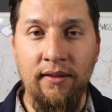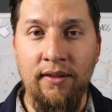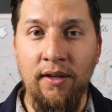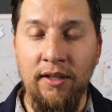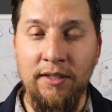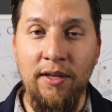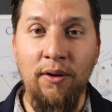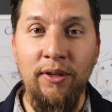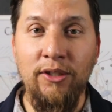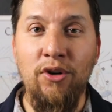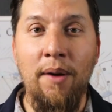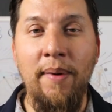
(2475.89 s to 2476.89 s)
the, it's the
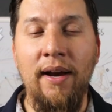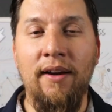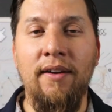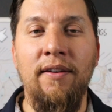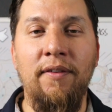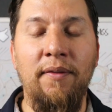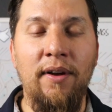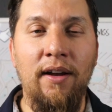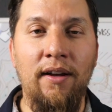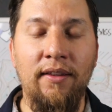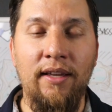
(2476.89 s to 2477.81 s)
only drawback uh,